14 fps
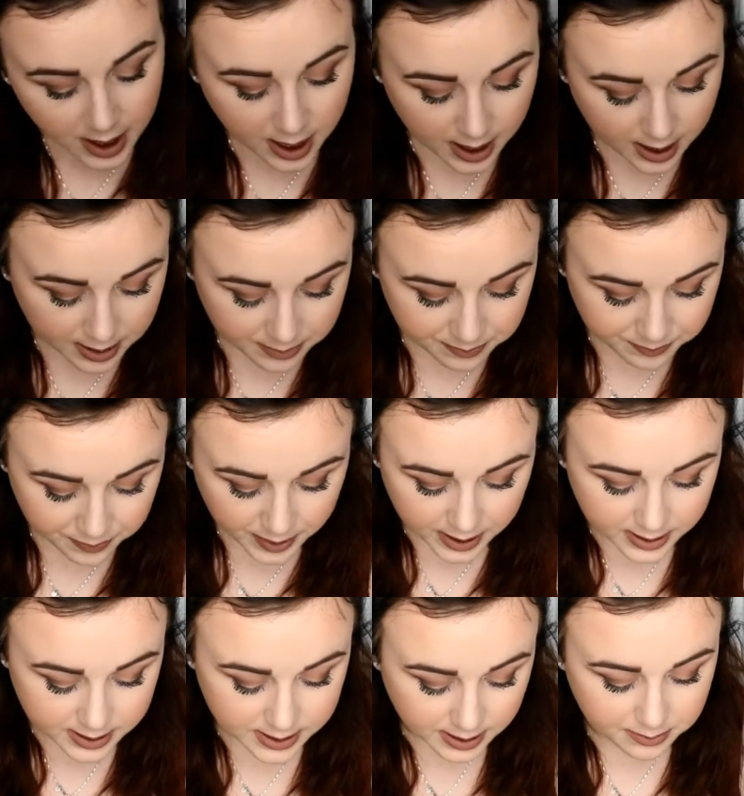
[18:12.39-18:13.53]
I
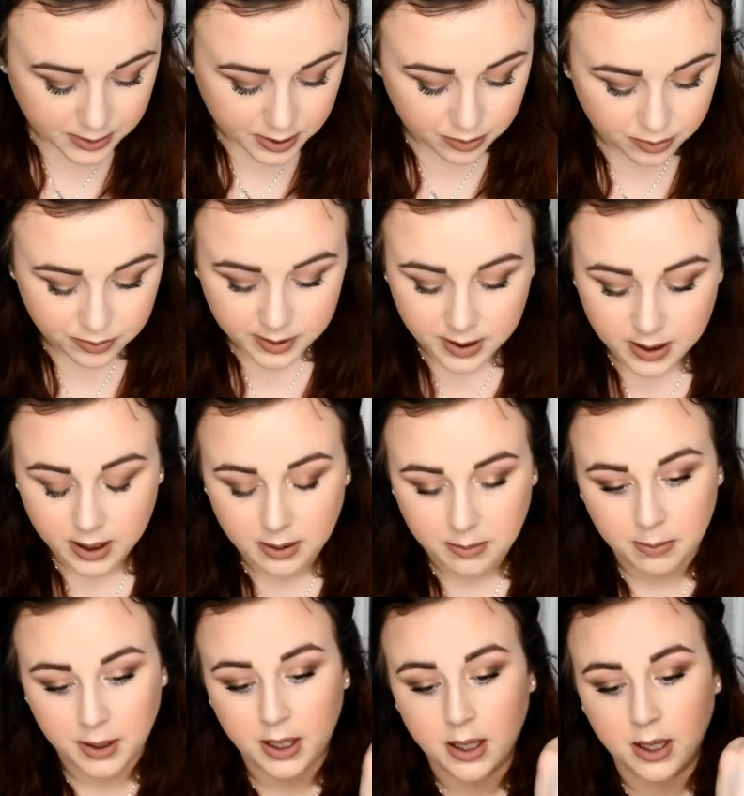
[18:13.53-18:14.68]
seem to really
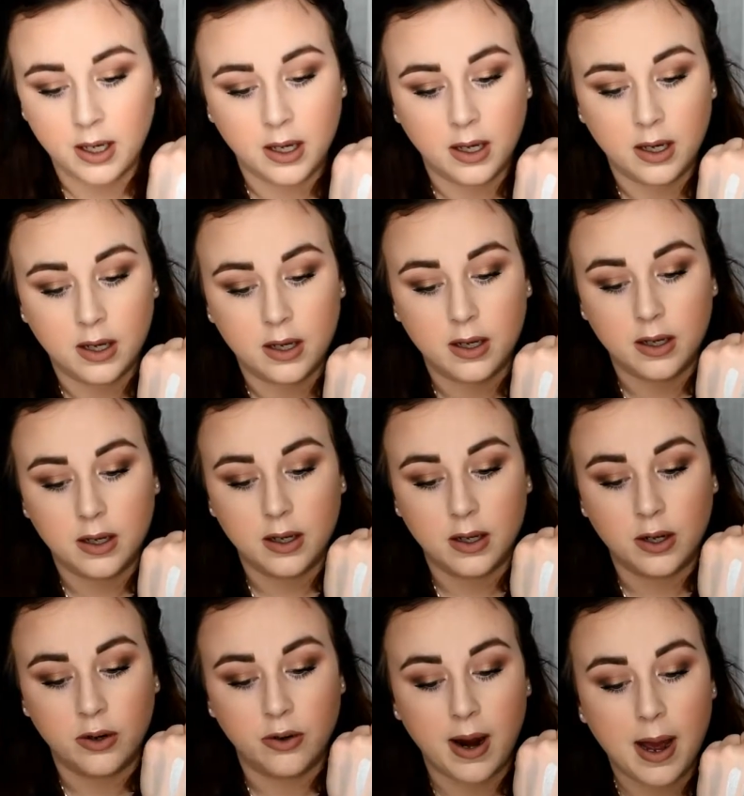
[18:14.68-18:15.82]
be
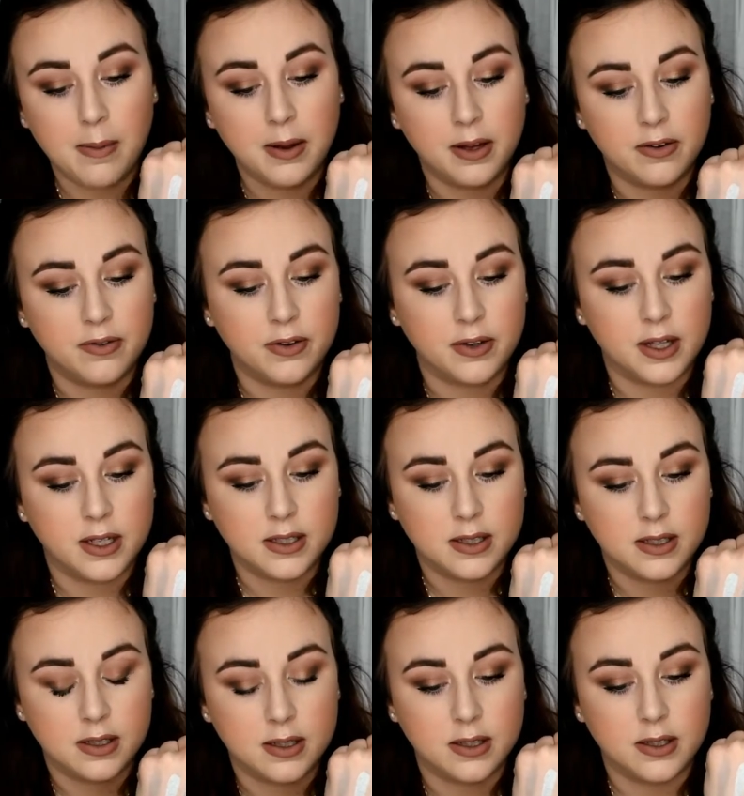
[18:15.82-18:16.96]
grabbing for
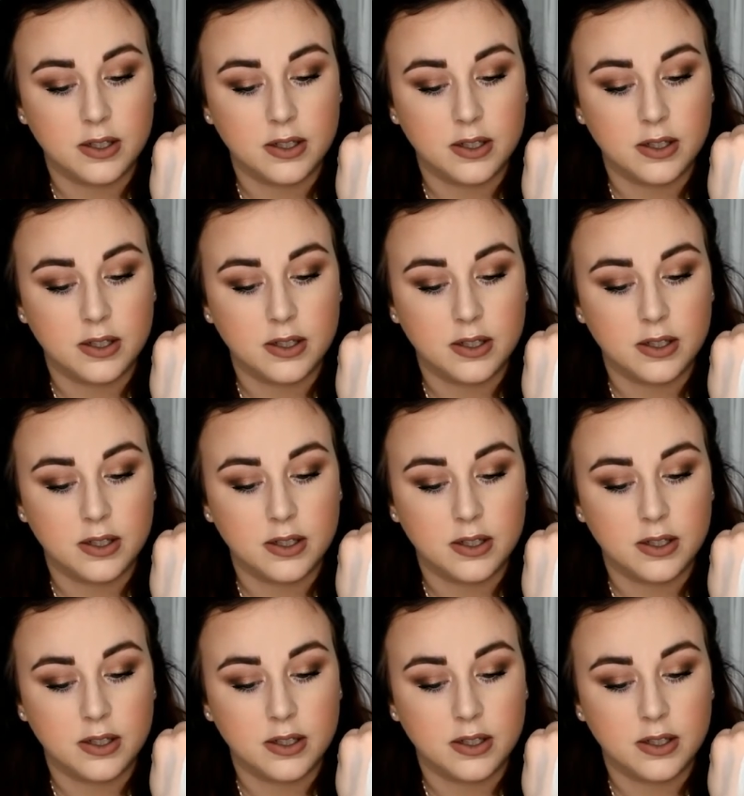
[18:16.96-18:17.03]
this